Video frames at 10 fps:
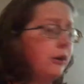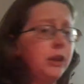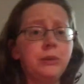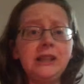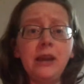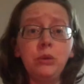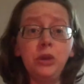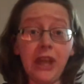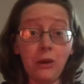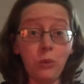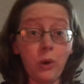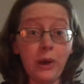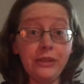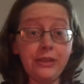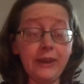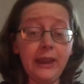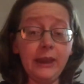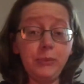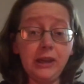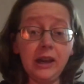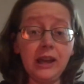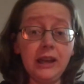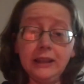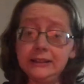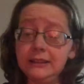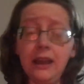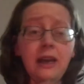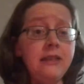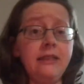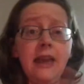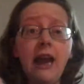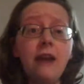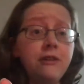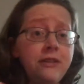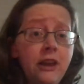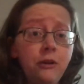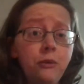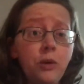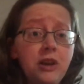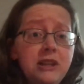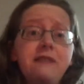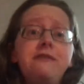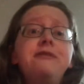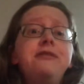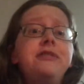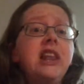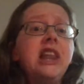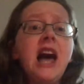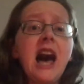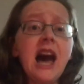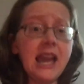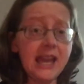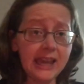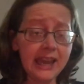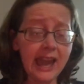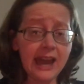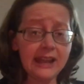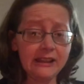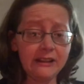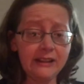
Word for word: I only was able to get one thing because the, everything was flying out of there.